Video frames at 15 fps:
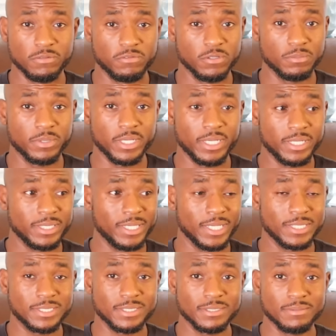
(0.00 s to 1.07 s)
If your bread
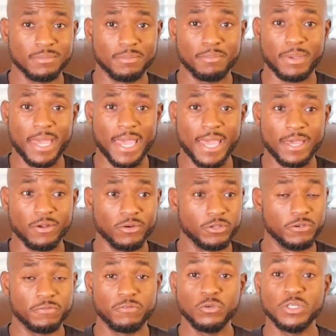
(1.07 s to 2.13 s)
gets bad or
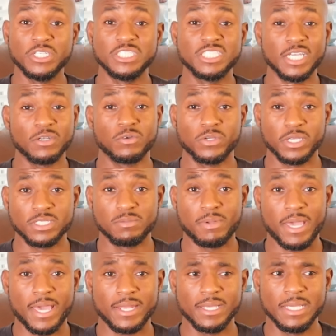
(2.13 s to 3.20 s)
your food in general gets
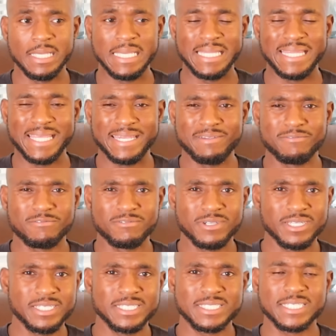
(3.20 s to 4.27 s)
bad, then it
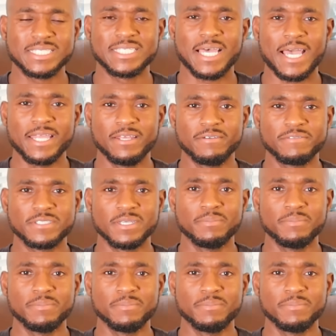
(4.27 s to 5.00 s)
really is a sign of